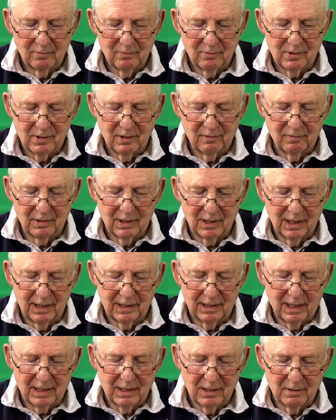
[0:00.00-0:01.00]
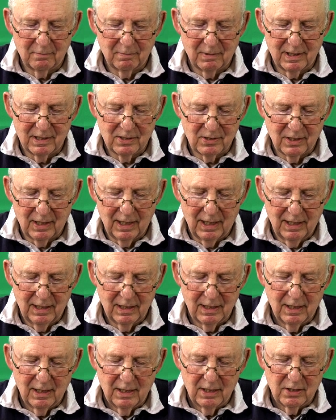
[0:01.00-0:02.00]
See if we can get that into place there,
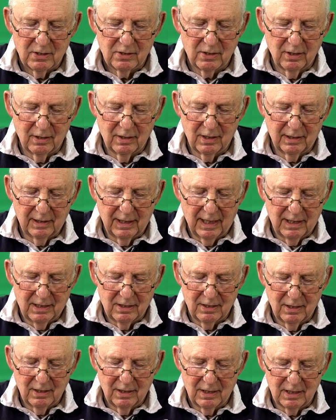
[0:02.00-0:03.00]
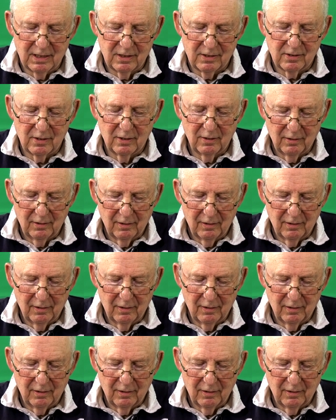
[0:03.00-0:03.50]
so that that is